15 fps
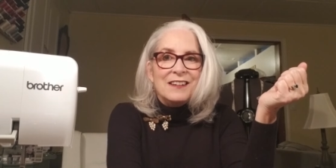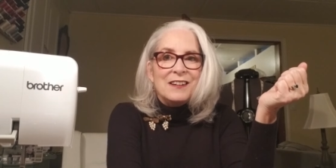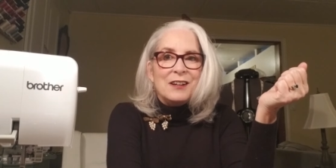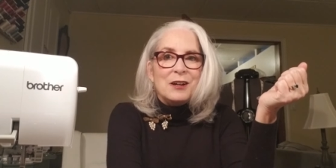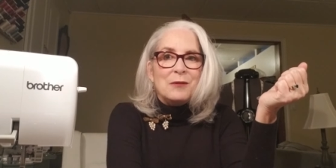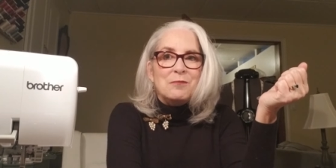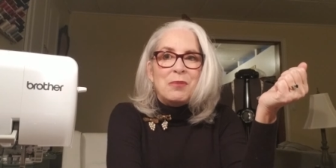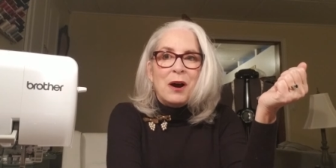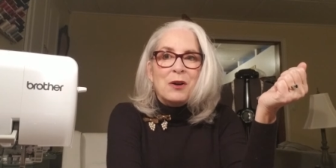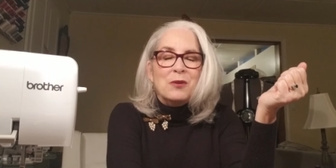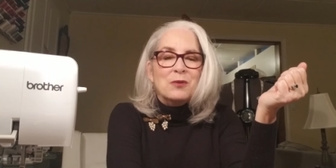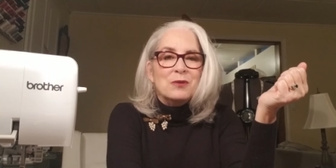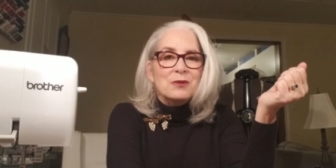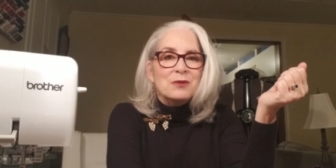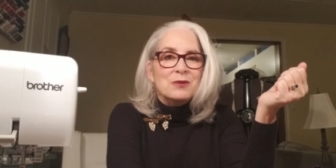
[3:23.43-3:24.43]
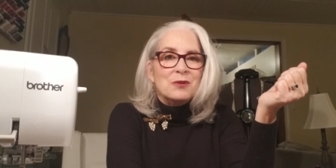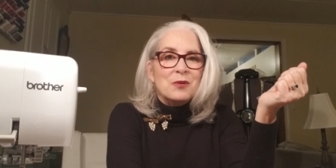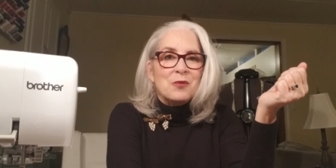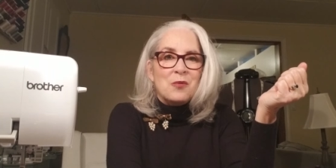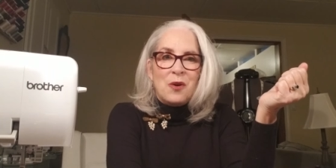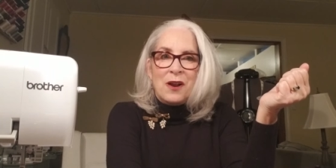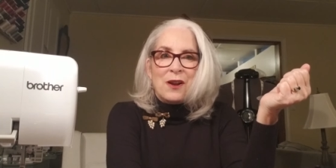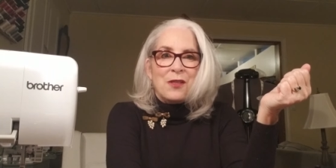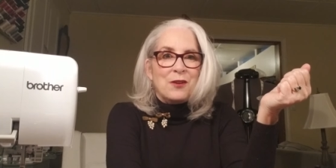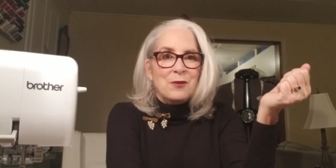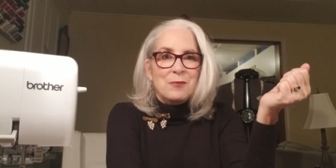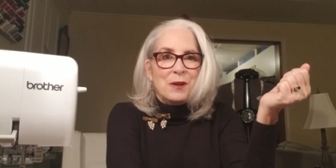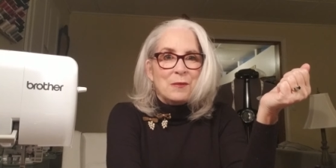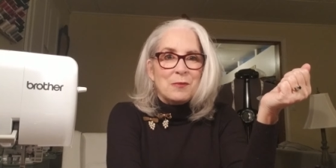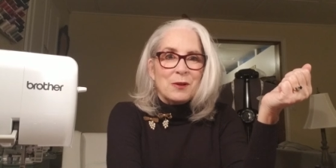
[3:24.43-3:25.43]
about what other
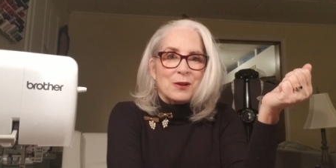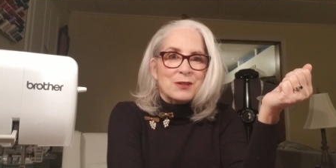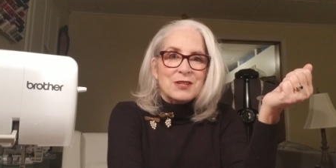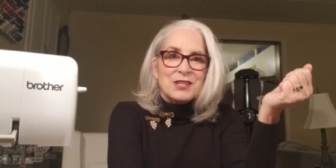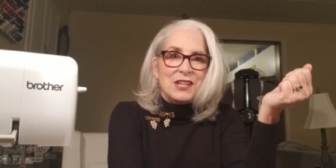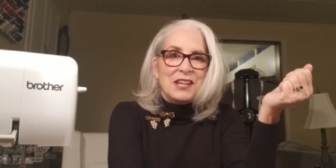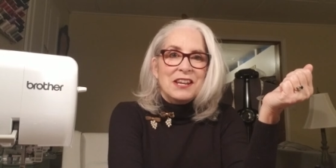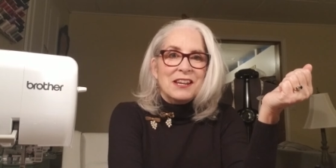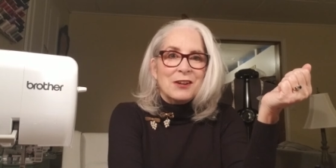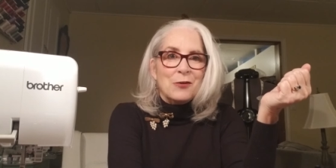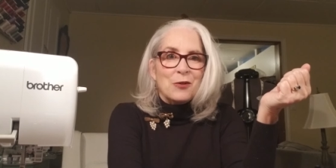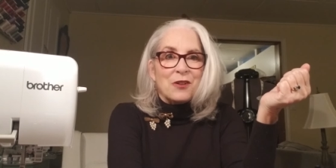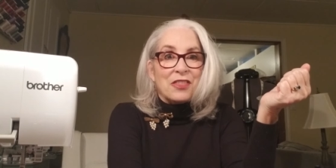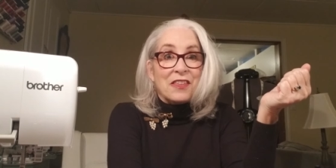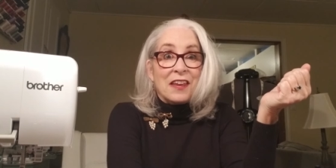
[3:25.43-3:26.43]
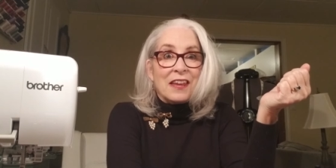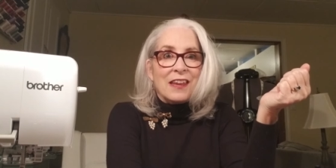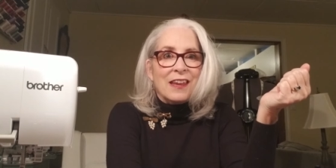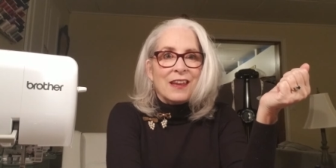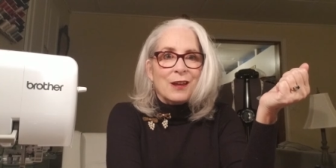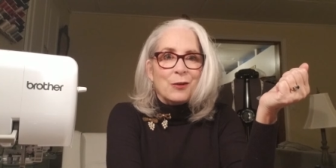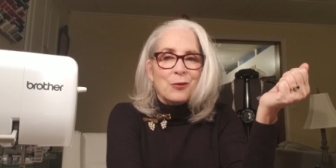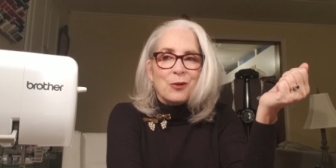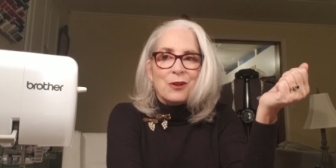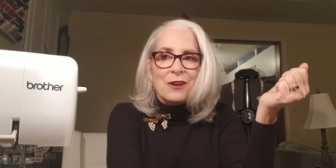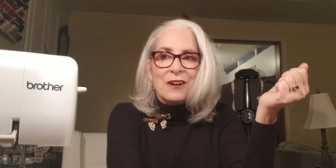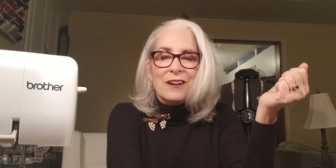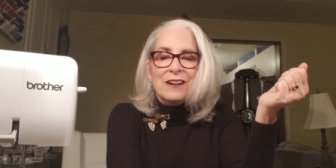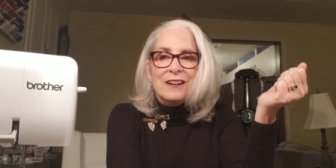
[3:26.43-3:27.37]
people are seeing or thinking or